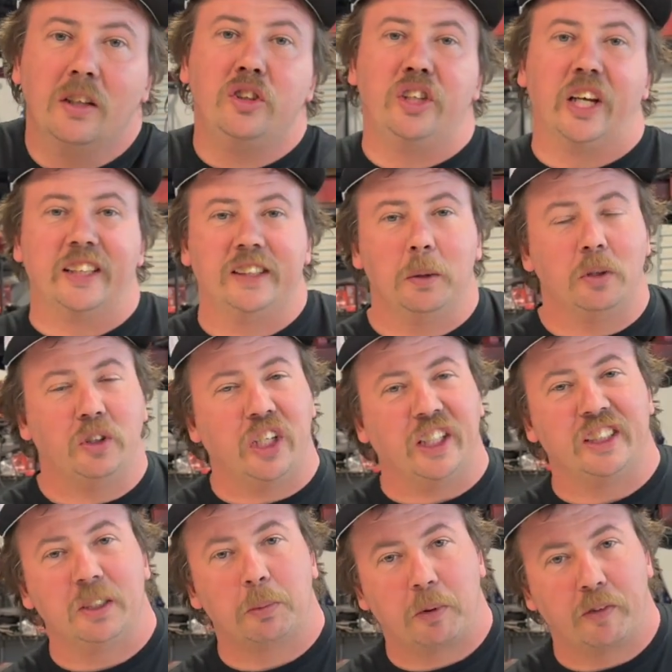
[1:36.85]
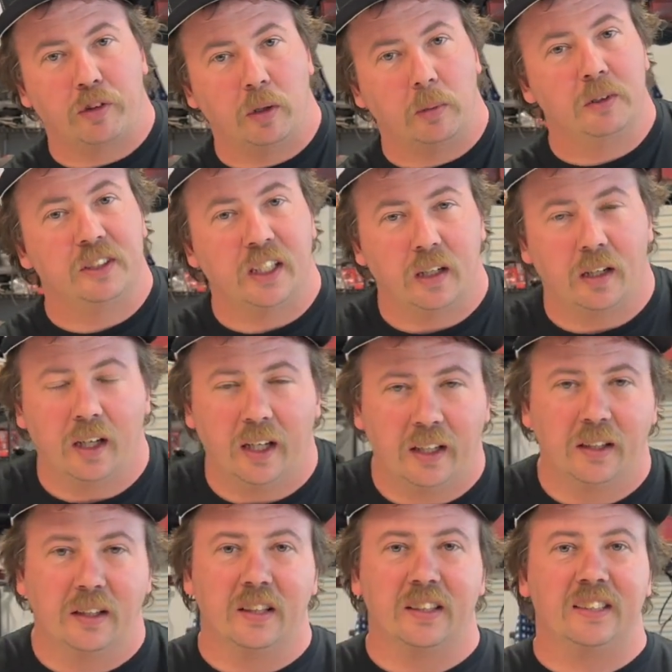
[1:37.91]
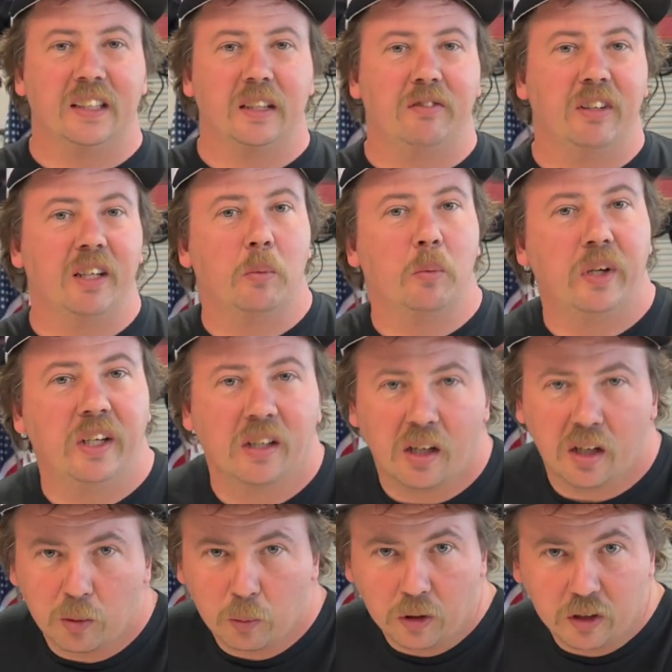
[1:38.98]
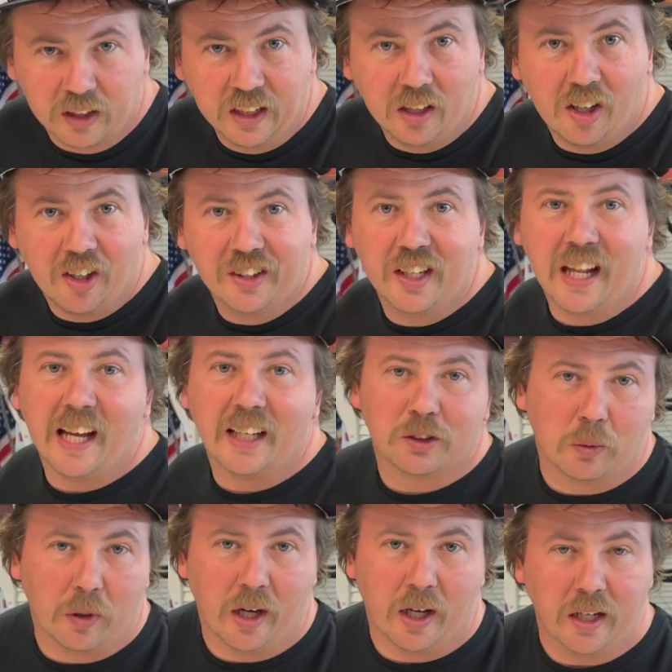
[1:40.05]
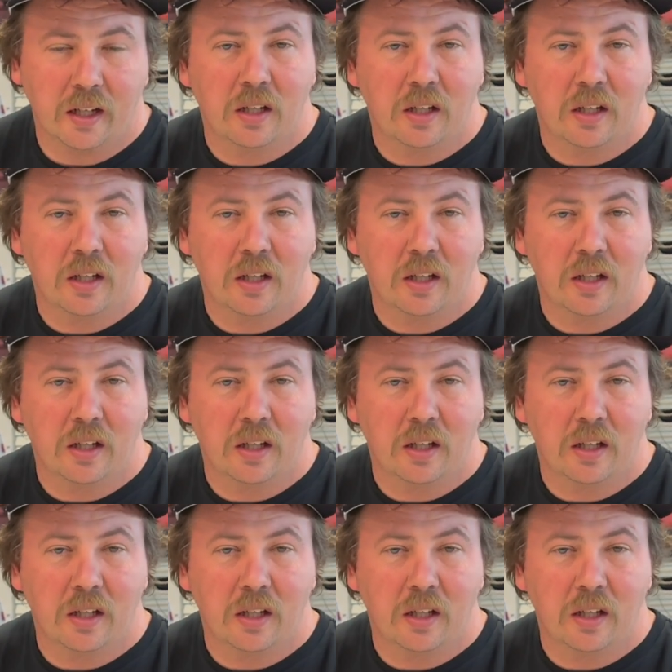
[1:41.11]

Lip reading: Jesse with Jesse's Performance here, and this evening we are working on the NASROD.